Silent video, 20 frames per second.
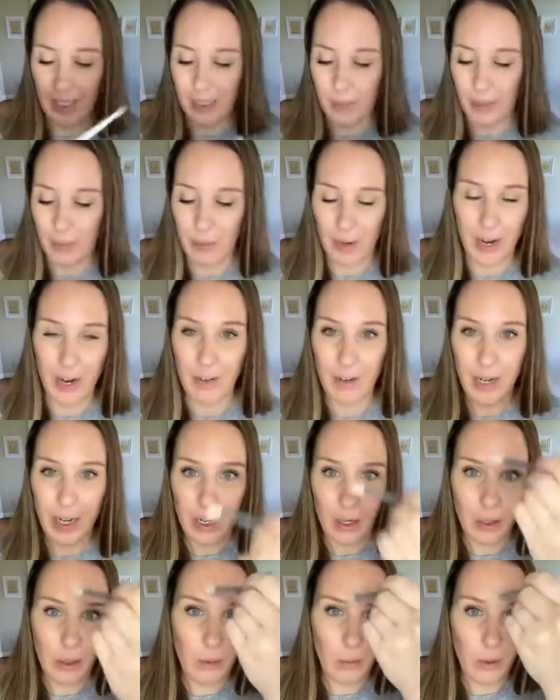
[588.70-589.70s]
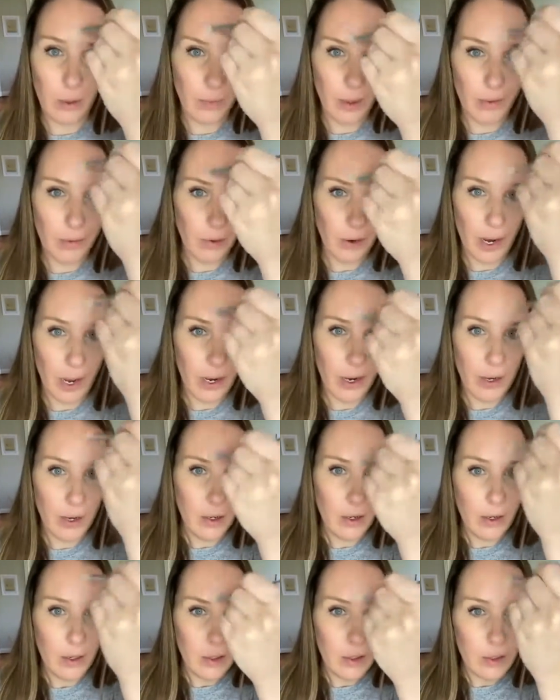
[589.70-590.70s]
be bright right here in the middle of my forehead.
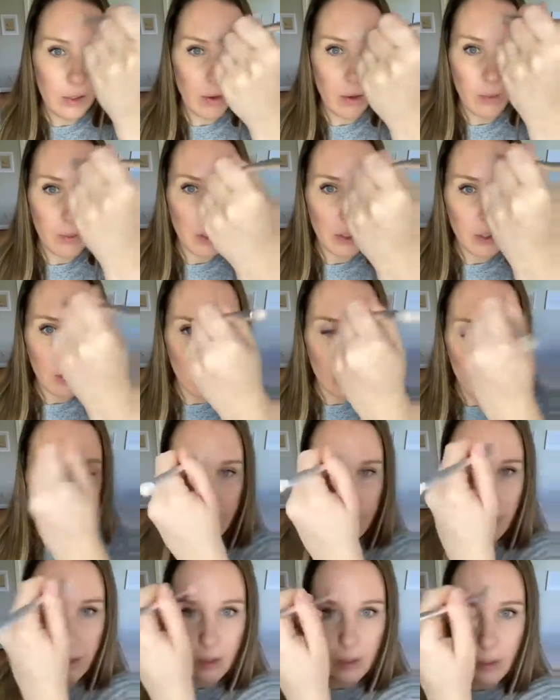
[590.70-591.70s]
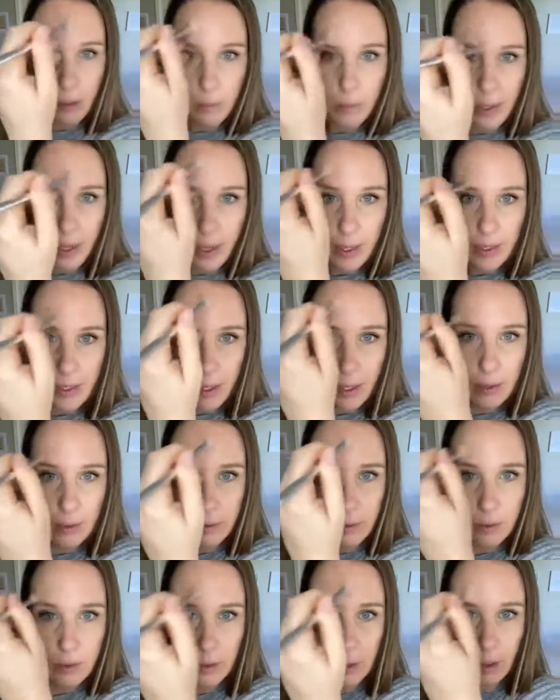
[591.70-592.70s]
So I'm just gonna use a little bit
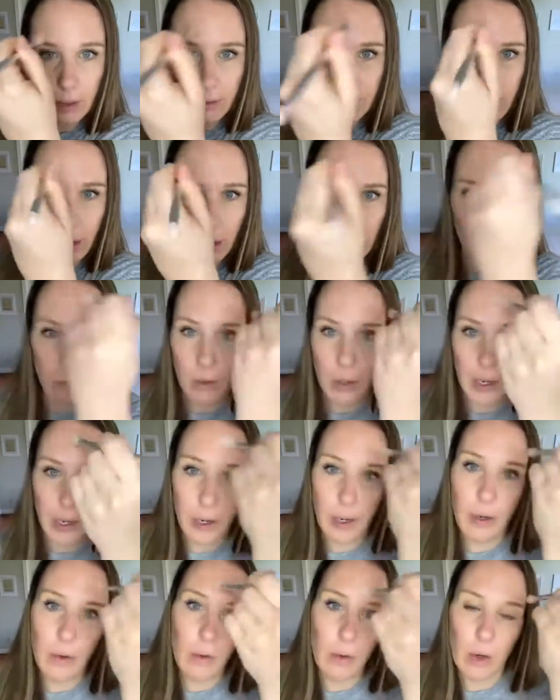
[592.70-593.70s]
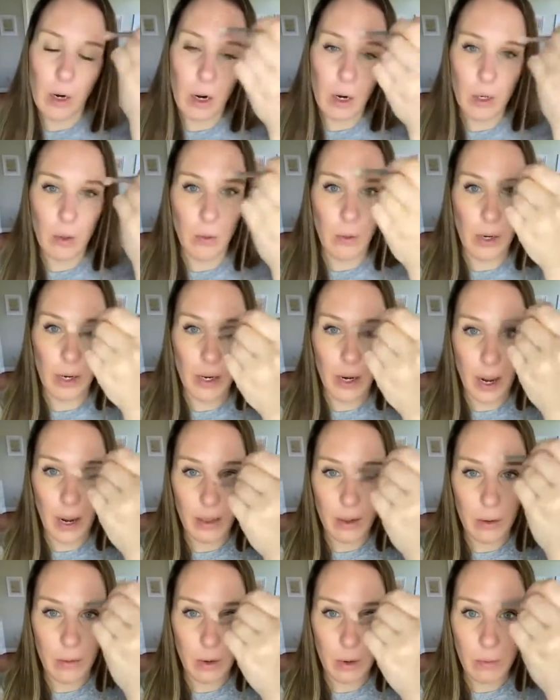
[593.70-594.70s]
of 01 or R1, either
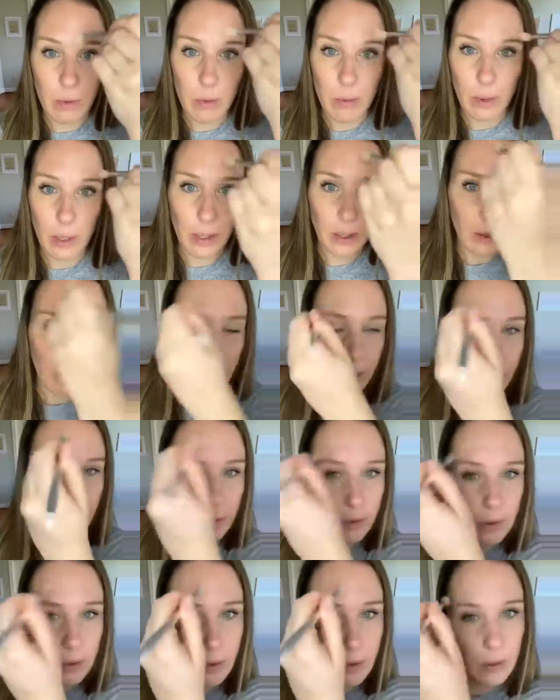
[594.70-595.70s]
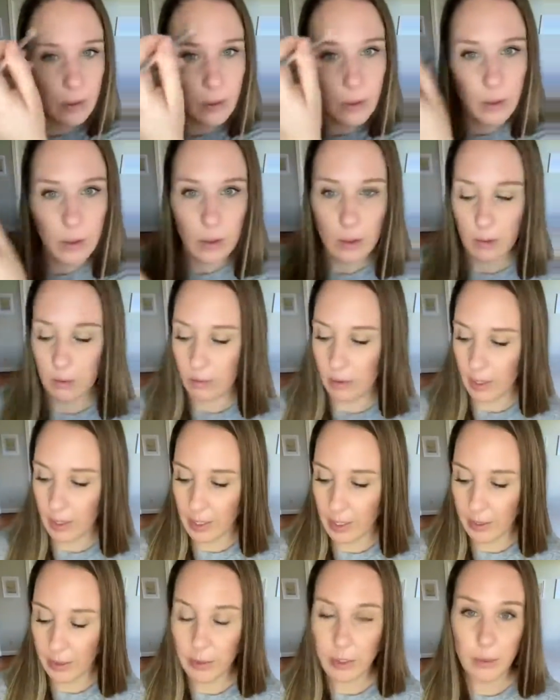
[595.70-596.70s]
one will work. Right
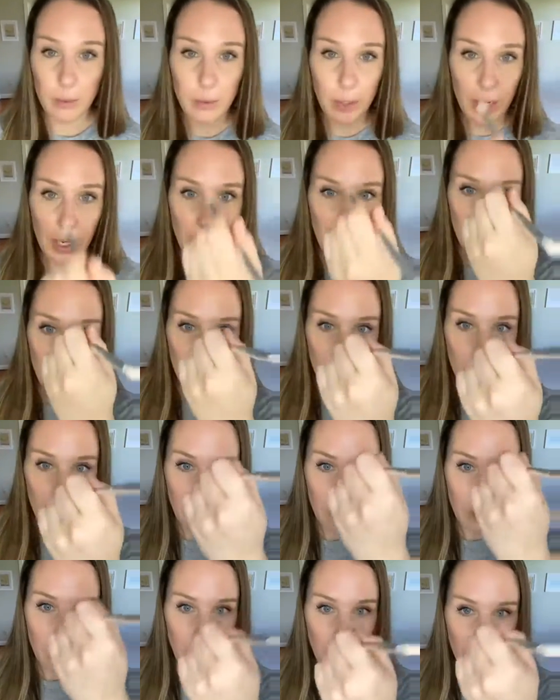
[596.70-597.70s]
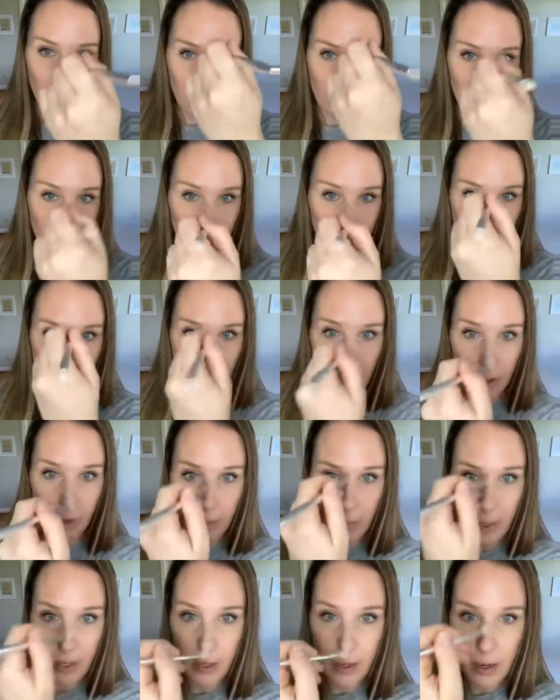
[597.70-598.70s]
here to brighten, down the middle of my
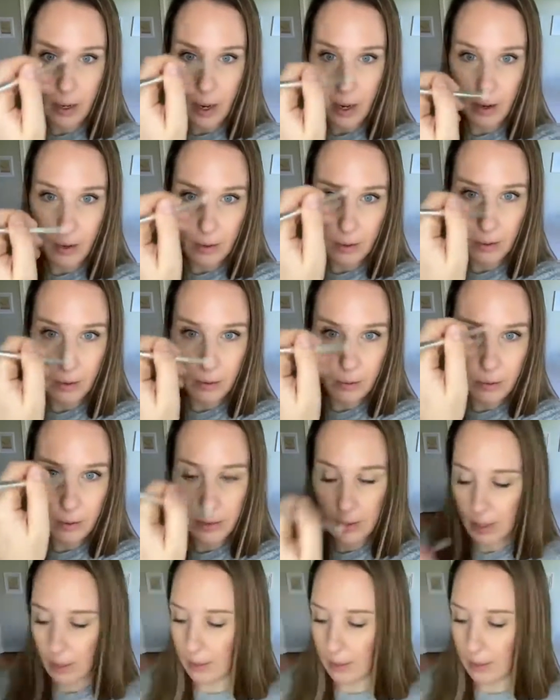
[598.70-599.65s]
nose